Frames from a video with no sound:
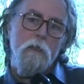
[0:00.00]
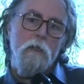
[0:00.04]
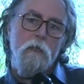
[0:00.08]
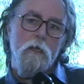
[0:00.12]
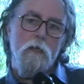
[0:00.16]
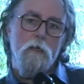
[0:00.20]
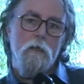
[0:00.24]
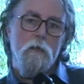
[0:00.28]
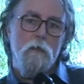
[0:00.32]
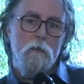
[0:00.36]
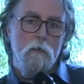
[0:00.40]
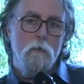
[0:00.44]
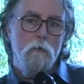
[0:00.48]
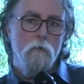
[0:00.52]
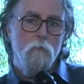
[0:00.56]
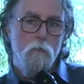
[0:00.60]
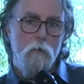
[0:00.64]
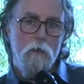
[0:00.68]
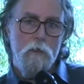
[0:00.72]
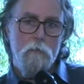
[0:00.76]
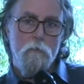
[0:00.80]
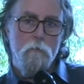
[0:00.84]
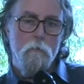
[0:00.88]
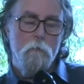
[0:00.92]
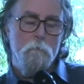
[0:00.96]

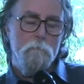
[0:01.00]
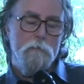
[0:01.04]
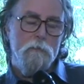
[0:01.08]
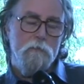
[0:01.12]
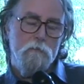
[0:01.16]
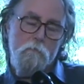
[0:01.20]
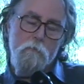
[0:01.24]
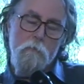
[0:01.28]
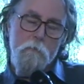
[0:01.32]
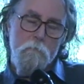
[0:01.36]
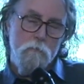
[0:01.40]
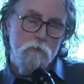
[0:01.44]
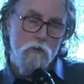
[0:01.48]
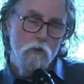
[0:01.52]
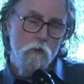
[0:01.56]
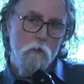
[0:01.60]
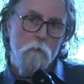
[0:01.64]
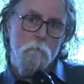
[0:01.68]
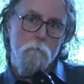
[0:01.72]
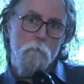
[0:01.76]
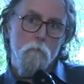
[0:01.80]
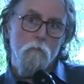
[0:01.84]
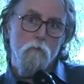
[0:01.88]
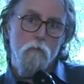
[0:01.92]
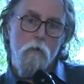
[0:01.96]
took
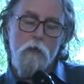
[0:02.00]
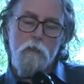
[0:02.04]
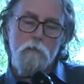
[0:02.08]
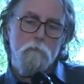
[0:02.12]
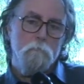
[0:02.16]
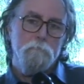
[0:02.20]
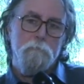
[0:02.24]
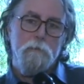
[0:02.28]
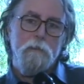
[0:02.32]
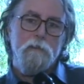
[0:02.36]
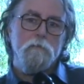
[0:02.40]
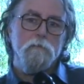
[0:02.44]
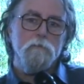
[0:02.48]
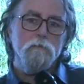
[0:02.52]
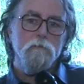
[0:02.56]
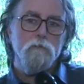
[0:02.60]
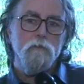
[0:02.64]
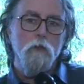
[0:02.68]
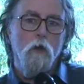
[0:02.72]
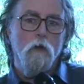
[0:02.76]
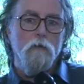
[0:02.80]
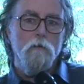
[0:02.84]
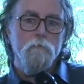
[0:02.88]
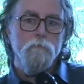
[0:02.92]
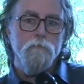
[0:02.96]
Wild Bill
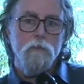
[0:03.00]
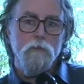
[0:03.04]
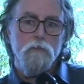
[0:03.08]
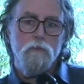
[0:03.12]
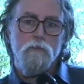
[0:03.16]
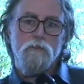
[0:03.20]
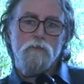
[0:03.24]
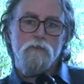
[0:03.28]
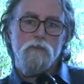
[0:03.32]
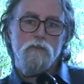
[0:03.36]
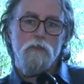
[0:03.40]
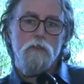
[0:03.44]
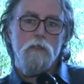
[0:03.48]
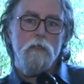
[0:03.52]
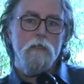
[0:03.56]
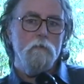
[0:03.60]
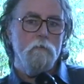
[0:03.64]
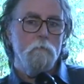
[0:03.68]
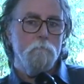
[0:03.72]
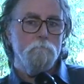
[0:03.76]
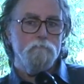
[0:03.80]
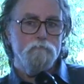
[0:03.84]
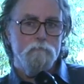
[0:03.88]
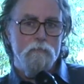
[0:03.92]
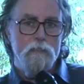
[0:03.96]
Donovan's
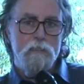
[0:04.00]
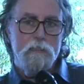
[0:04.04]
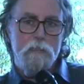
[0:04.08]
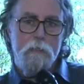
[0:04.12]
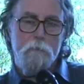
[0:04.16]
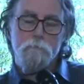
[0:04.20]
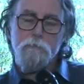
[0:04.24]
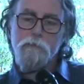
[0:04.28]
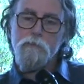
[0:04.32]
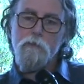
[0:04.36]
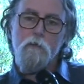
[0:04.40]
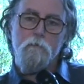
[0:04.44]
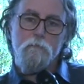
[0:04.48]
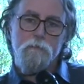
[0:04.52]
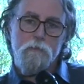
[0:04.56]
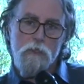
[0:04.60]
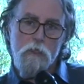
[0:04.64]
precepts of